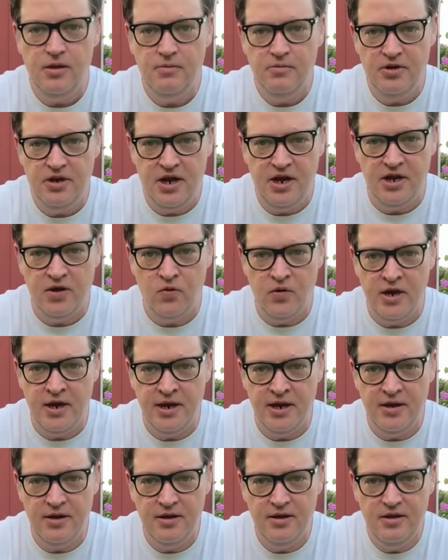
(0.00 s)
But anyway,
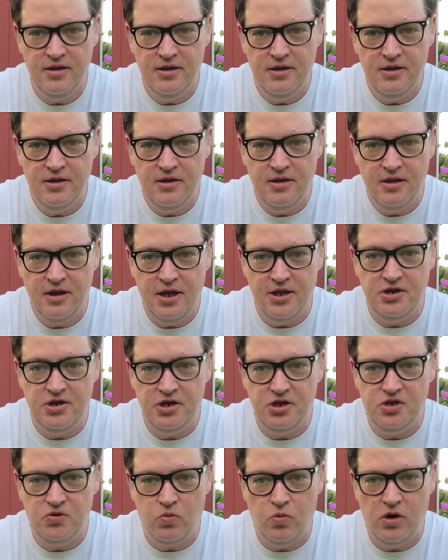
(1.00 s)
I
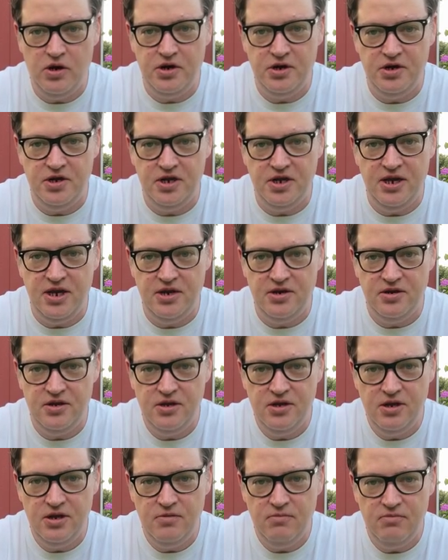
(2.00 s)
just wanted to get
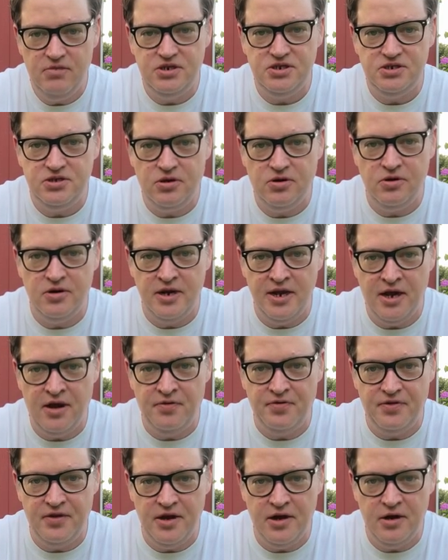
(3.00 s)
my story
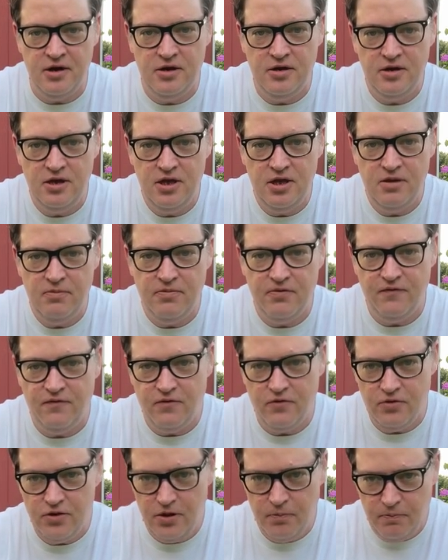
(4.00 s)
out there
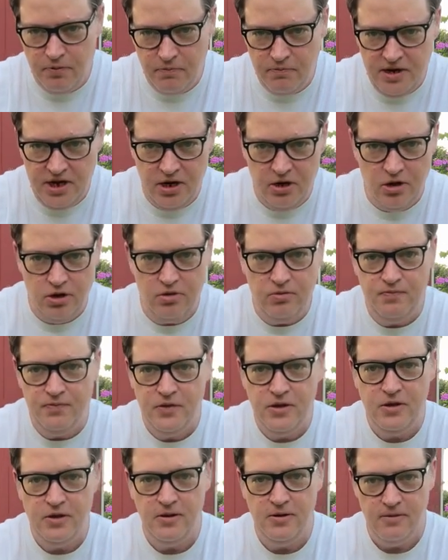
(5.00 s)
before the premiere
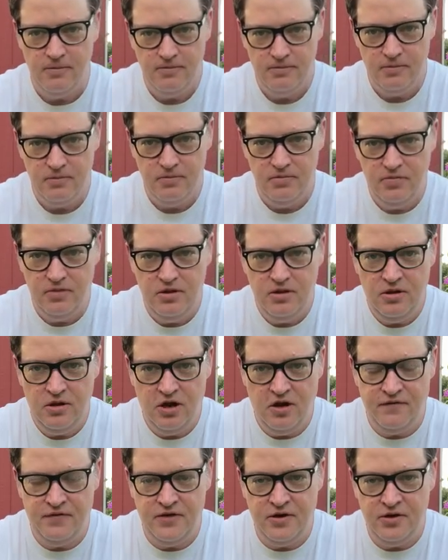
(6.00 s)

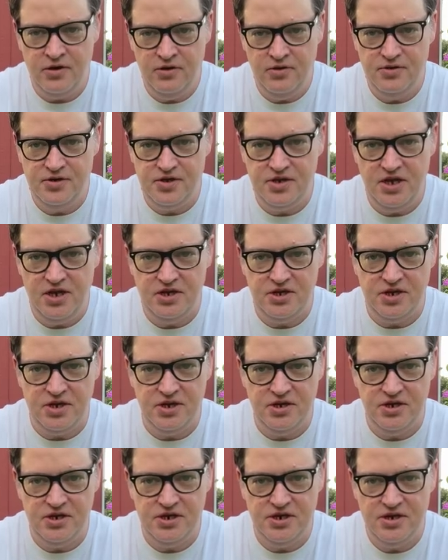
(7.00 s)
of the new
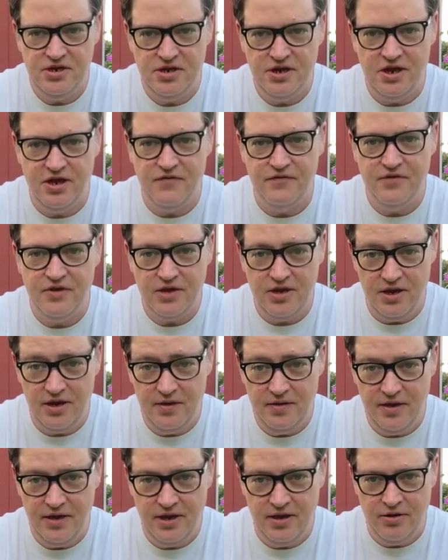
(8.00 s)
seasons of King
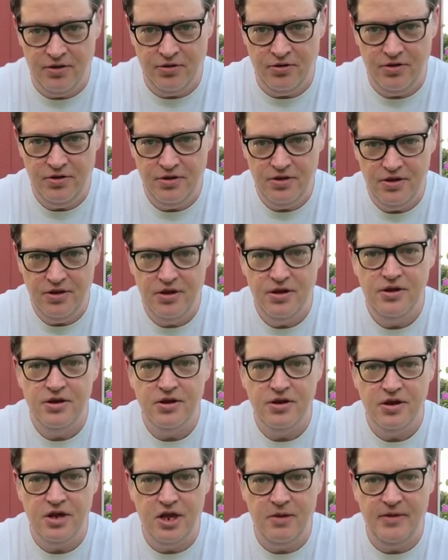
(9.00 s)
of the Hill,
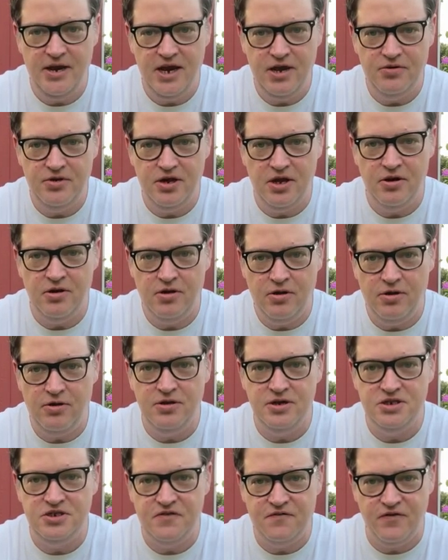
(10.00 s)
coming out on
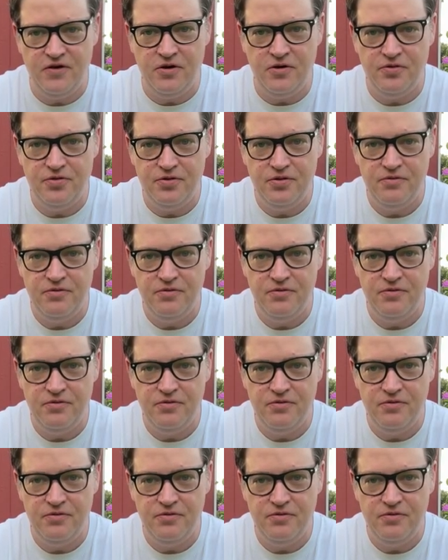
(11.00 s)
August 4th.